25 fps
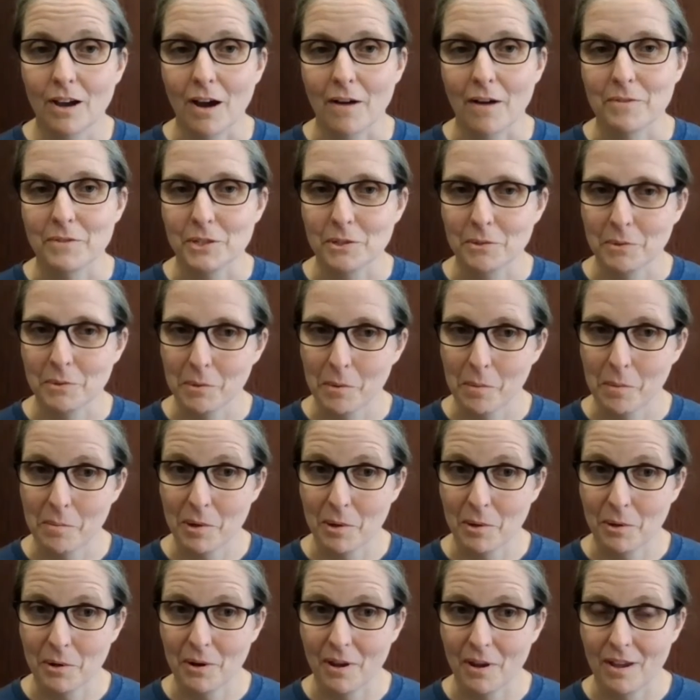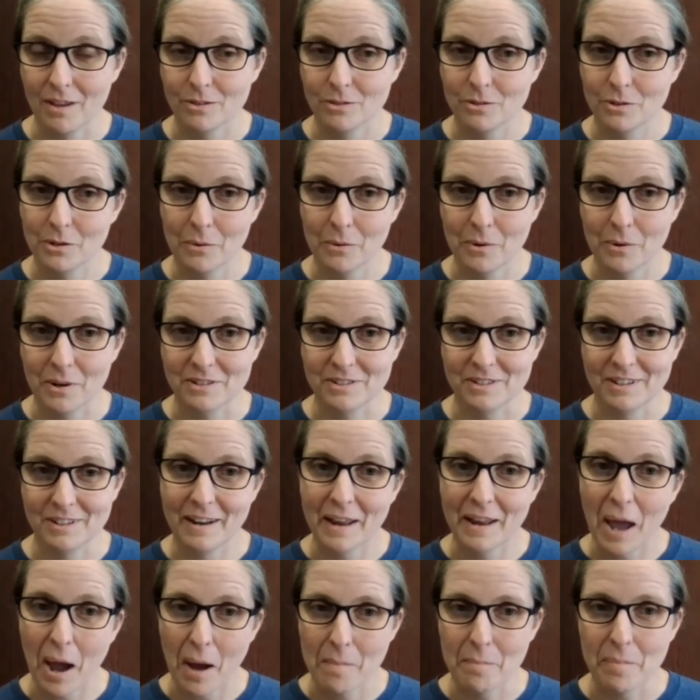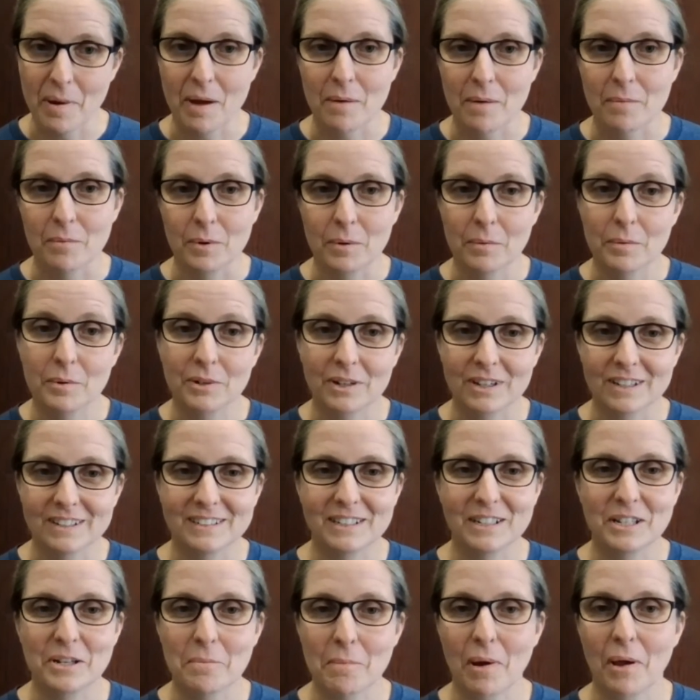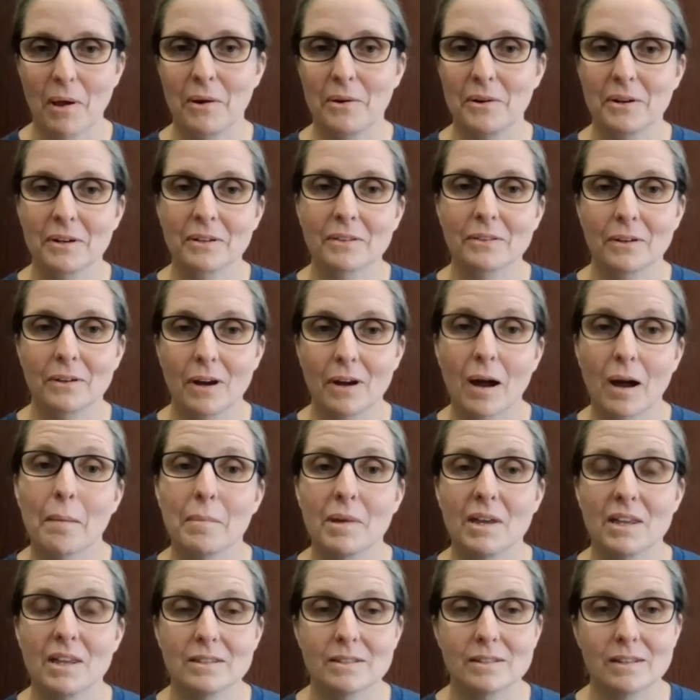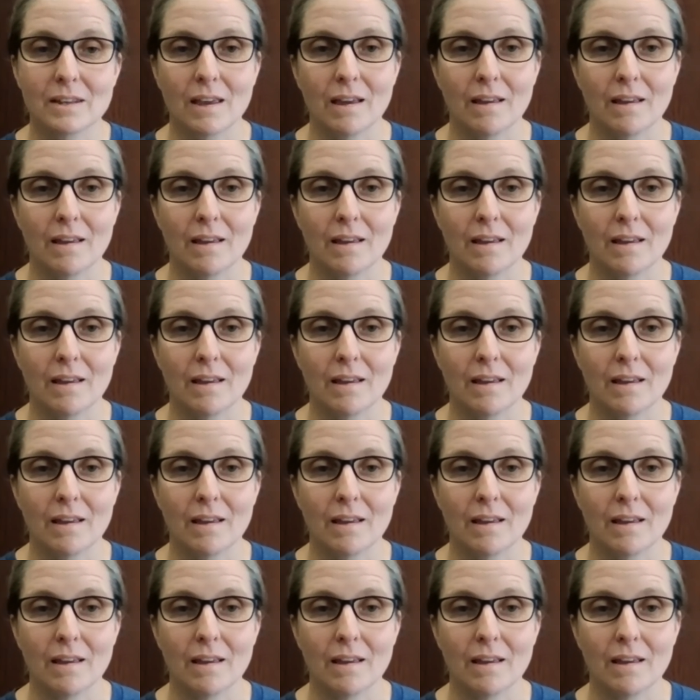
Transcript: obviously we won't be able to answer your question now, but we will continue monitoring the comments,